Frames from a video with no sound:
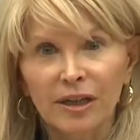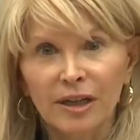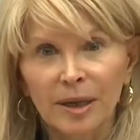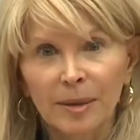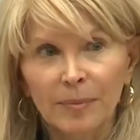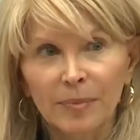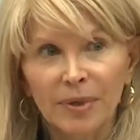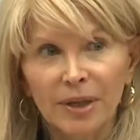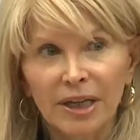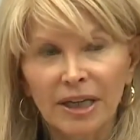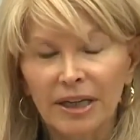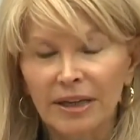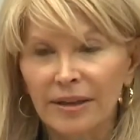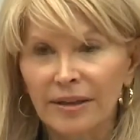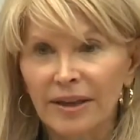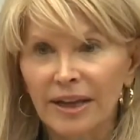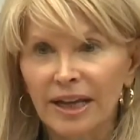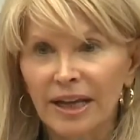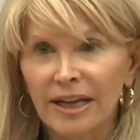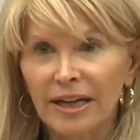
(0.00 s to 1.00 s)
company
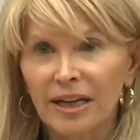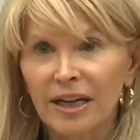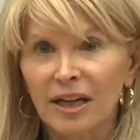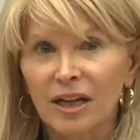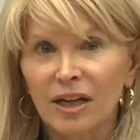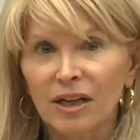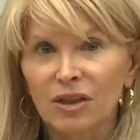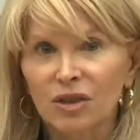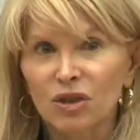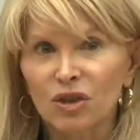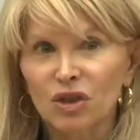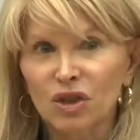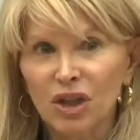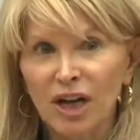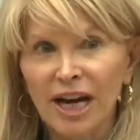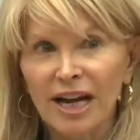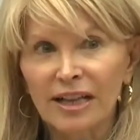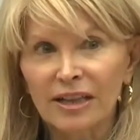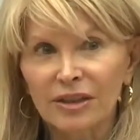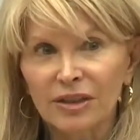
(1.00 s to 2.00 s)
then
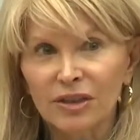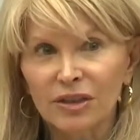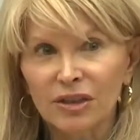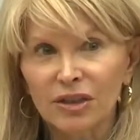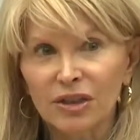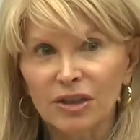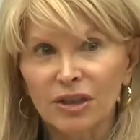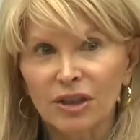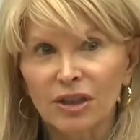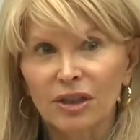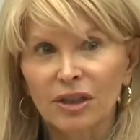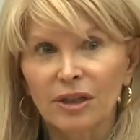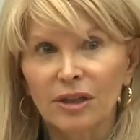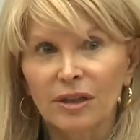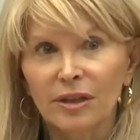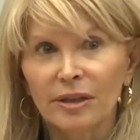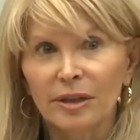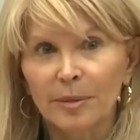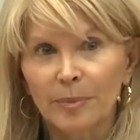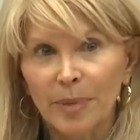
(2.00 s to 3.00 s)
challenged
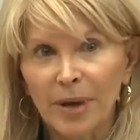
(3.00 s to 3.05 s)
the